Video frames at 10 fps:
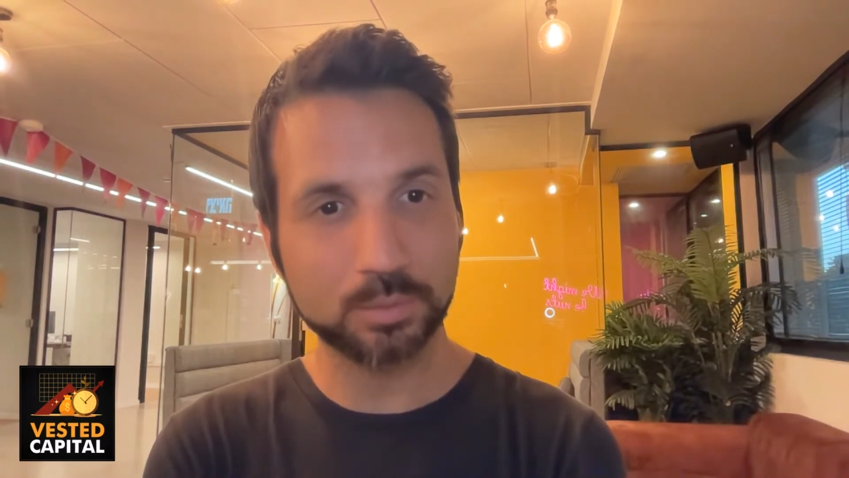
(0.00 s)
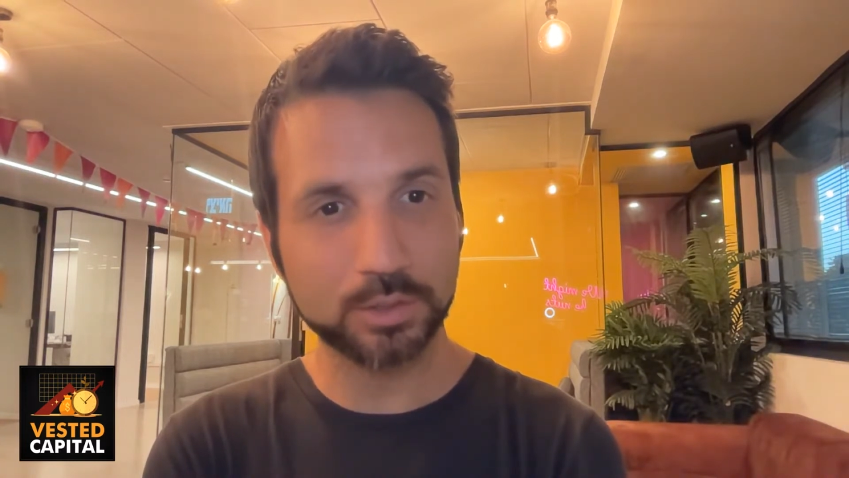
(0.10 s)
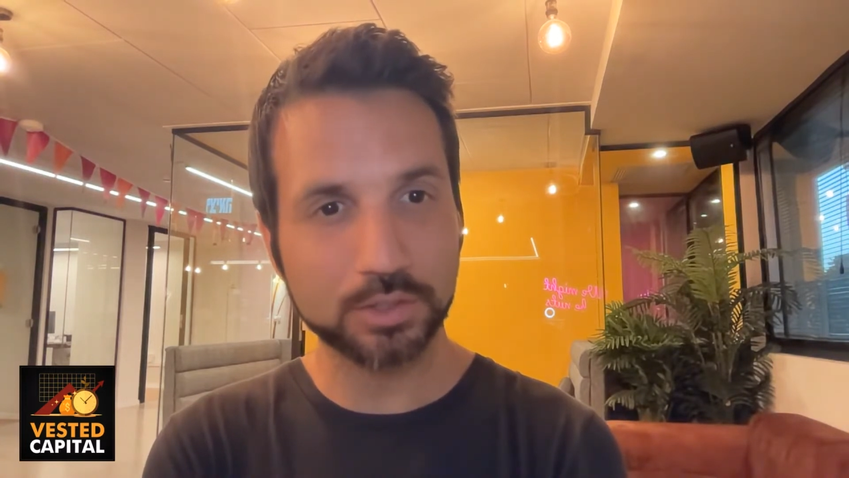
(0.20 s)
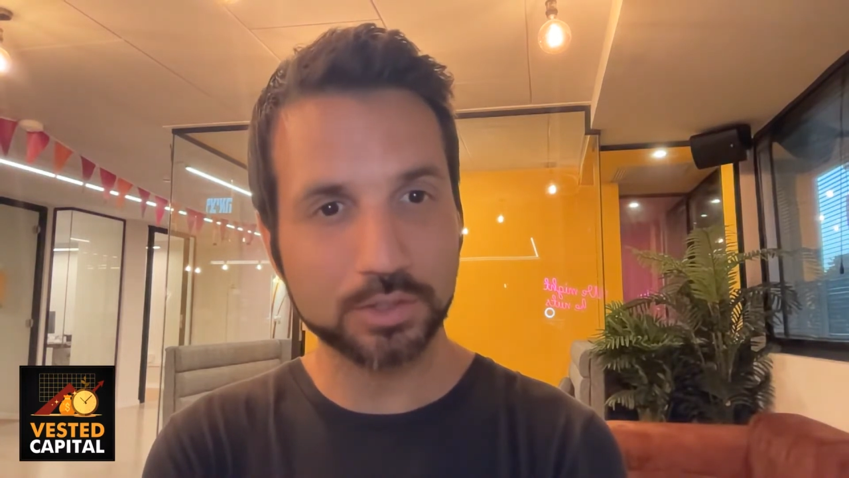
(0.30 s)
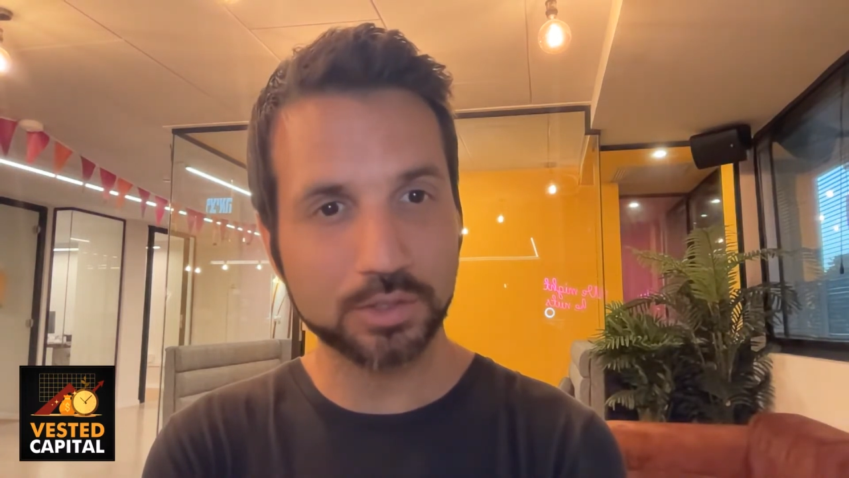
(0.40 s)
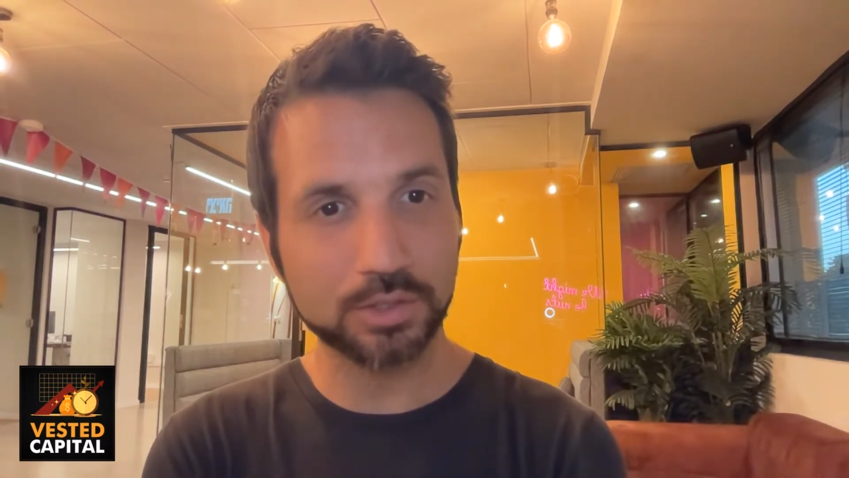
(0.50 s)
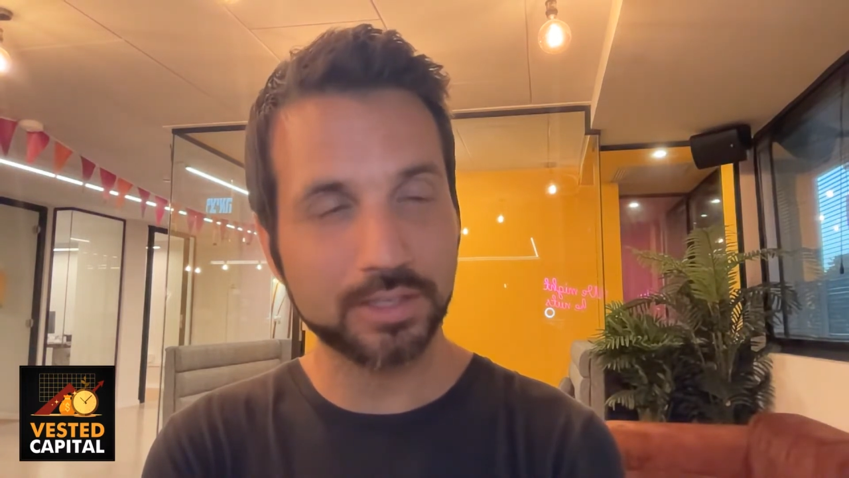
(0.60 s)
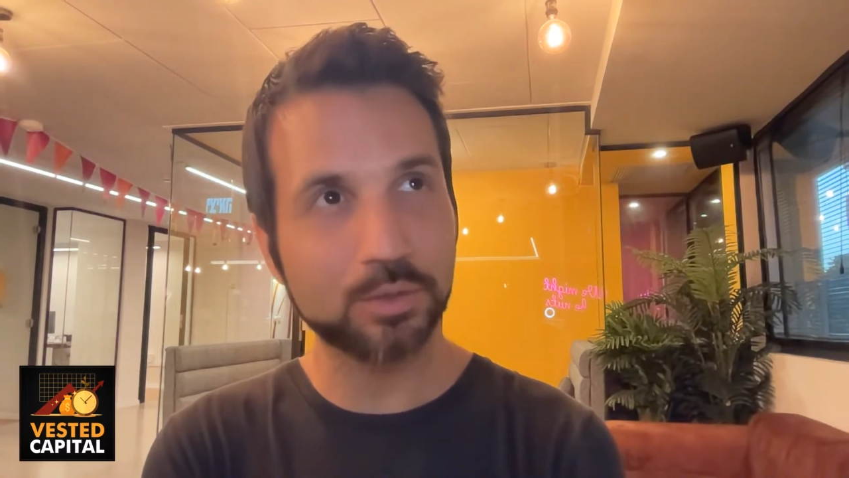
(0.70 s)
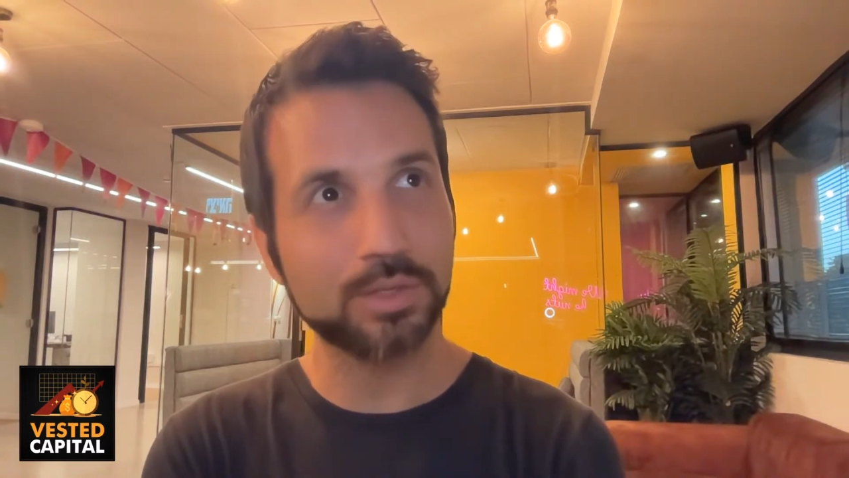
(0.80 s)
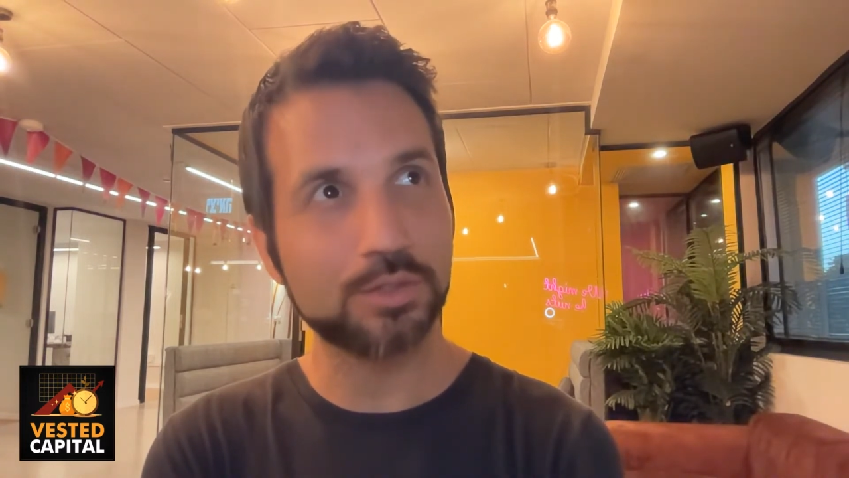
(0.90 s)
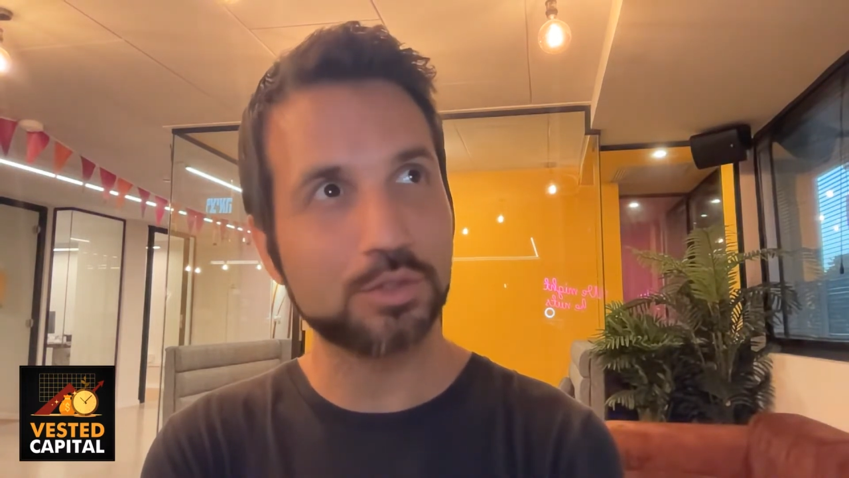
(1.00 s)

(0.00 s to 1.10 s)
which is called Liquid